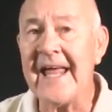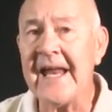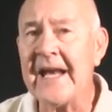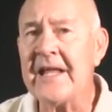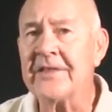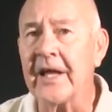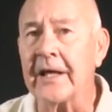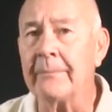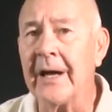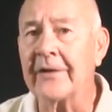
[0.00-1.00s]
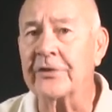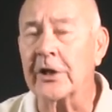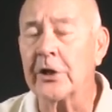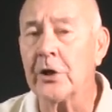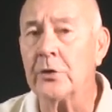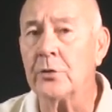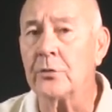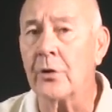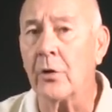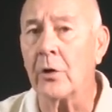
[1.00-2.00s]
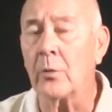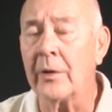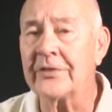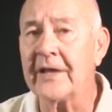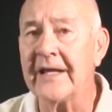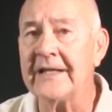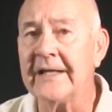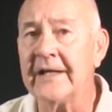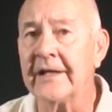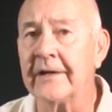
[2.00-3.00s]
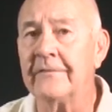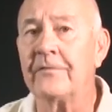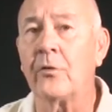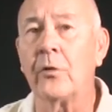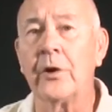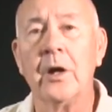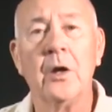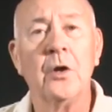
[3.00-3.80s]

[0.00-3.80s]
anything about the code or what they did for